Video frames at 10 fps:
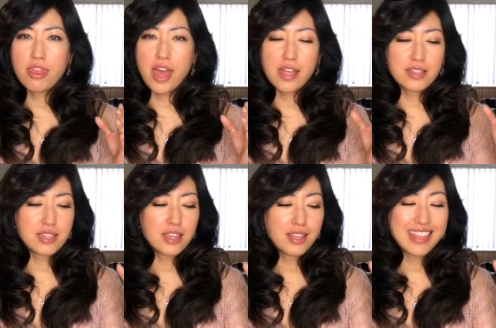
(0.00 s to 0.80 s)

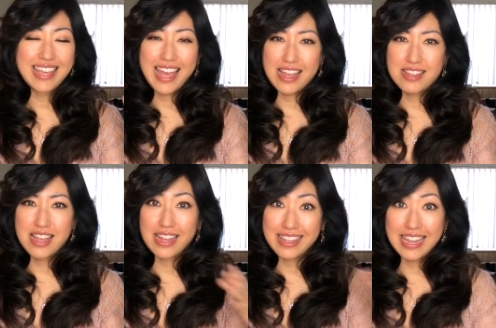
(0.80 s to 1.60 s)
that
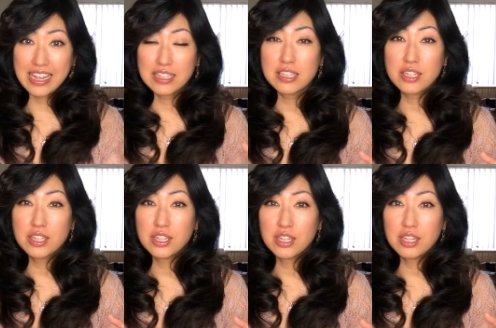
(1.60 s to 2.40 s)
at the end,
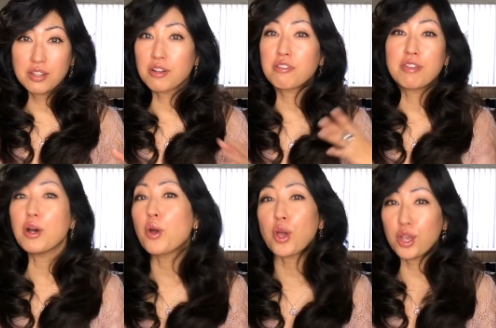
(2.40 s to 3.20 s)
you're gonna
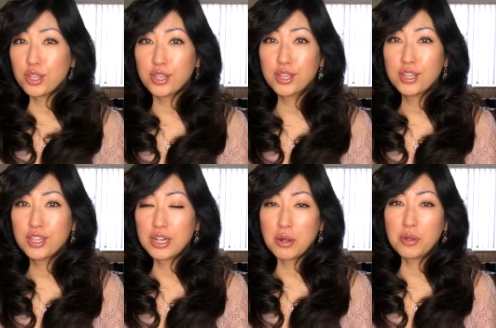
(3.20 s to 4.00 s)
feel good.
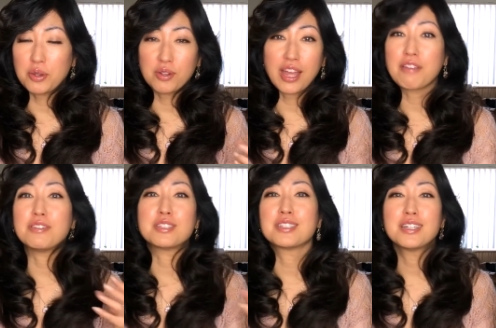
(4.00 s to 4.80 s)
Your
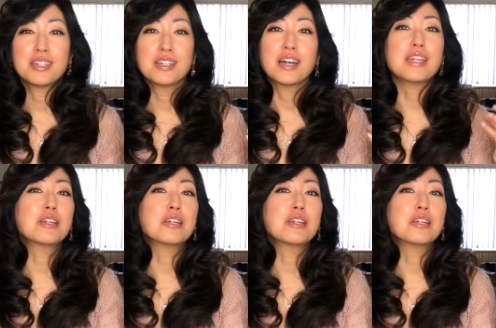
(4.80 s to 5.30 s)
life is a